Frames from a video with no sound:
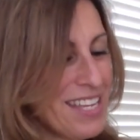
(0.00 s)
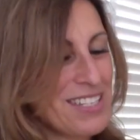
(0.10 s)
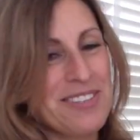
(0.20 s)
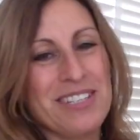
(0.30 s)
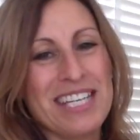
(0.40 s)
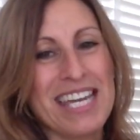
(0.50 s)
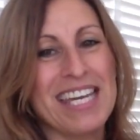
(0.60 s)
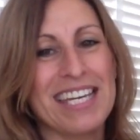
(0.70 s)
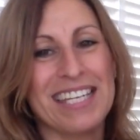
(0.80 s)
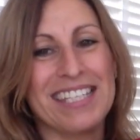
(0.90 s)
So
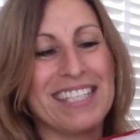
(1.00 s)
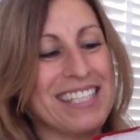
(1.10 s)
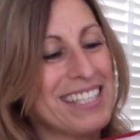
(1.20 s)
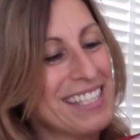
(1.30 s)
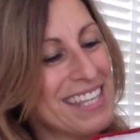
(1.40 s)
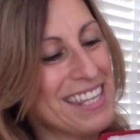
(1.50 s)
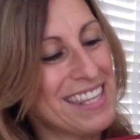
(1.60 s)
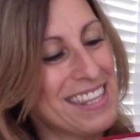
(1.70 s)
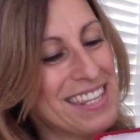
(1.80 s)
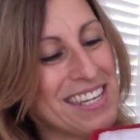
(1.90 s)
again,
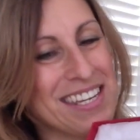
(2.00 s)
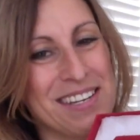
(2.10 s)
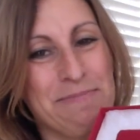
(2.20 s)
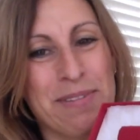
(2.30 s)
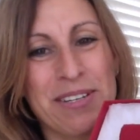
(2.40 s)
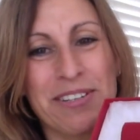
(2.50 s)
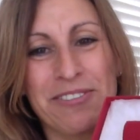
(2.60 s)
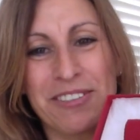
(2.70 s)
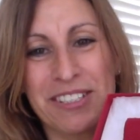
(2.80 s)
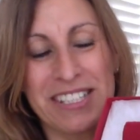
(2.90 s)
the
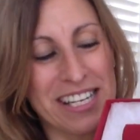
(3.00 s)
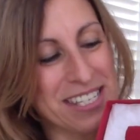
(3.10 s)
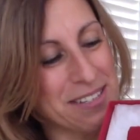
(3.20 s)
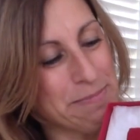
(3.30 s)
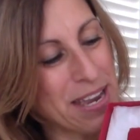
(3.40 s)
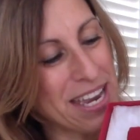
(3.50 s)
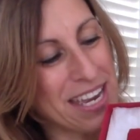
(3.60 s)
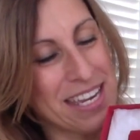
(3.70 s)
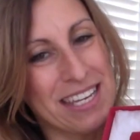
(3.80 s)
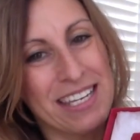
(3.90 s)
beautiful dust
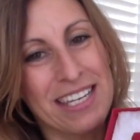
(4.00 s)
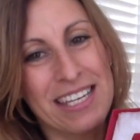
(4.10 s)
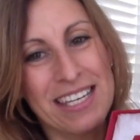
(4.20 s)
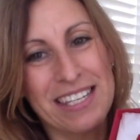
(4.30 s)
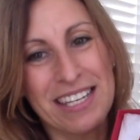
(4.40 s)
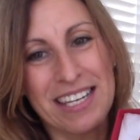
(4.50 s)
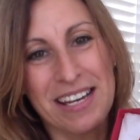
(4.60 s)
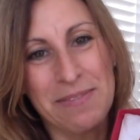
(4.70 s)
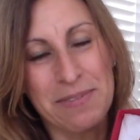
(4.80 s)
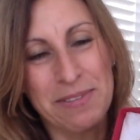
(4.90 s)
bag that
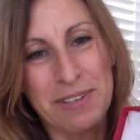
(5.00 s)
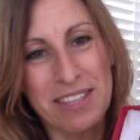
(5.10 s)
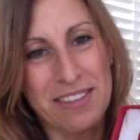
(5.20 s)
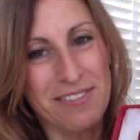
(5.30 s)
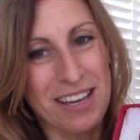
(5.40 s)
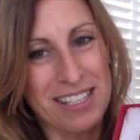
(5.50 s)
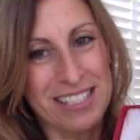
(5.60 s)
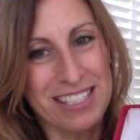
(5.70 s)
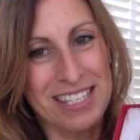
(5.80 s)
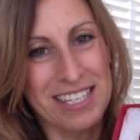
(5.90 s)
comes with the
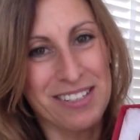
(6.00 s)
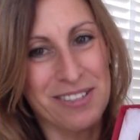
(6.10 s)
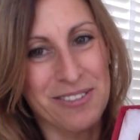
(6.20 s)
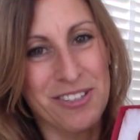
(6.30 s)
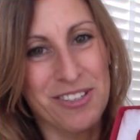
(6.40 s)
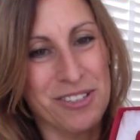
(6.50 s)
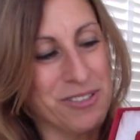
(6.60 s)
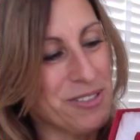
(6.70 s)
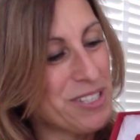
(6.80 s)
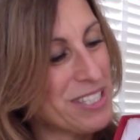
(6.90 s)
Valentino
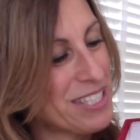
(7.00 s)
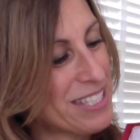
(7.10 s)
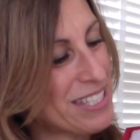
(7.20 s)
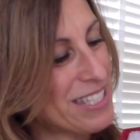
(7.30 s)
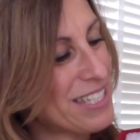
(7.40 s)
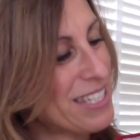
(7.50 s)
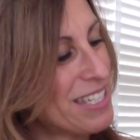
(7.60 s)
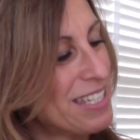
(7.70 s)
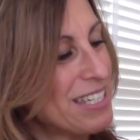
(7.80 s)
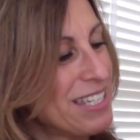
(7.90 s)
shoes.
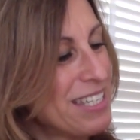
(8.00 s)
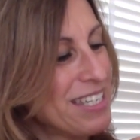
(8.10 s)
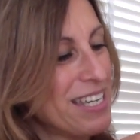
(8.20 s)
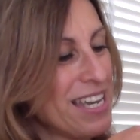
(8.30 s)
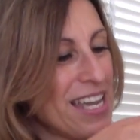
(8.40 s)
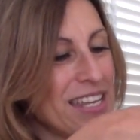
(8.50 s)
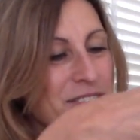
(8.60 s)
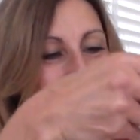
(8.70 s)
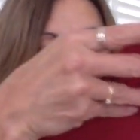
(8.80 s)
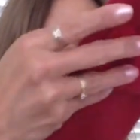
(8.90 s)
And
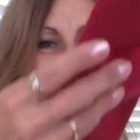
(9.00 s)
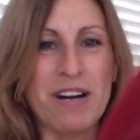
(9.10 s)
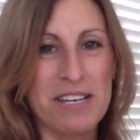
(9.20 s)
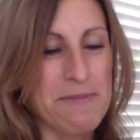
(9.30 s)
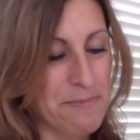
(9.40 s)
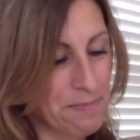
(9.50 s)
there's only one,